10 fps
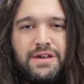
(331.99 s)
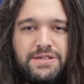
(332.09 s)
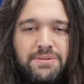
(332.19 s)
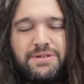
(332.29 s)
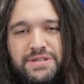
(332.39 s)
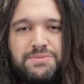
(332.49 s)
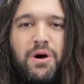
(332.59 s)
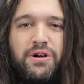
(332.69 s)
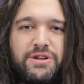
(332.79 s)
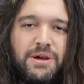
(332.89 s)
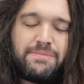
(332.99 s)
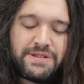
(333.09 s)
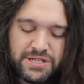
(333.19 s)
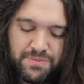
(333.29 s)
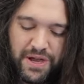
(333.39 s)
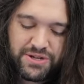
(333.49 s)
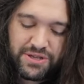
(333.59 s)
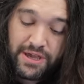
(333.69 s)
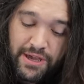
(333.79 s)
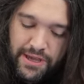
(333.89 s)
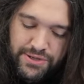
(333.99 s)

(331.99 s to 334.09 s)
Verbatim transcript: some of these smaller companies especially.